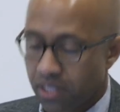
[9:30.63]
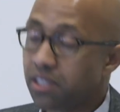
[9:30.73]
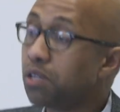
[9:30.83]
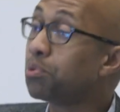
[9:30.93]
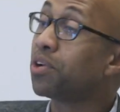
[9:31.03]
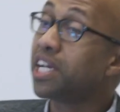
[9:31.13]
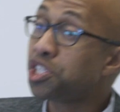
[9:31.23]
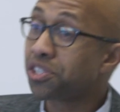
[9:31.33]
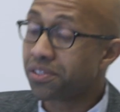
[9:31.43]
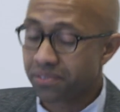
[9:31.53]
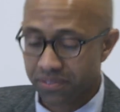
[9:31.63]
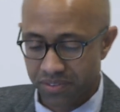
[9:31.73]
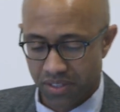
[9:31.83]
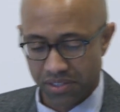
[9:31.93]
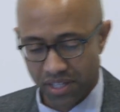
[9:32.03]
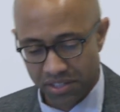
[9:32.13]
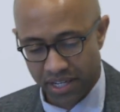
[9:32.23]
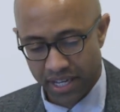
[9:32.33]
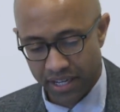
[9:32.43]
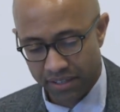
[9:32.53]
Liberation, on the other
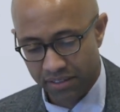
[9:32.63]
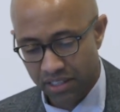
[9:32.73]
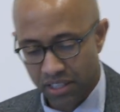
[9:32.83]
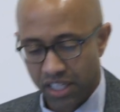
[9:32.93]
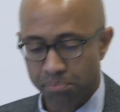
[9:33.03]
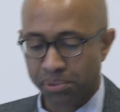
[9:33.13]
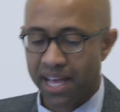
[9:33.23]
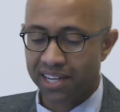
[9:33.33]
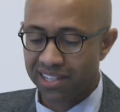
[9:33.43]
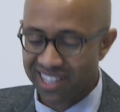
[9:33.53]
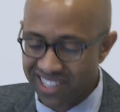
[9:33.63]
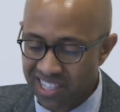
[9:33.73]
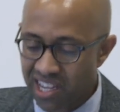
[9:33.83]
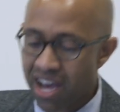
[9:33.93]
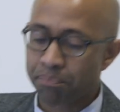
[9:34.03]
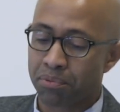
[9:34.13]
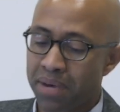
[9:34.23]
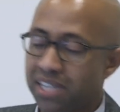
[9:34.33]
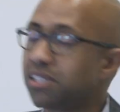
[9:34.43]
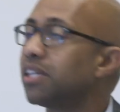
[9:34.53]
hand, implied an
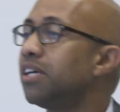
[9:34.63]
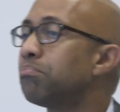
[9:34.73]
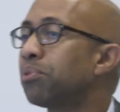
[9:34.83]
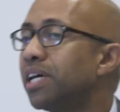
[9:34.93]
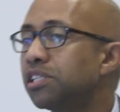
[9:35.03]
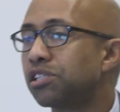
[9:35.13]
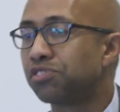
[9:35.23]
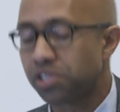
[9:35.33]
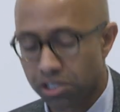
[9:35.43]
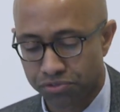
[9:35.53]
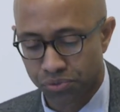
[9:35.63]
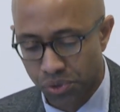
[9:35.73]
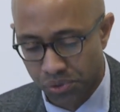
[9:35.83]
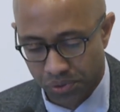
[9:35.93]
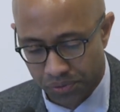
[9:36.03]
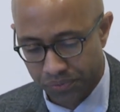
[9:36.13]
uncompromising embrace of self-rule.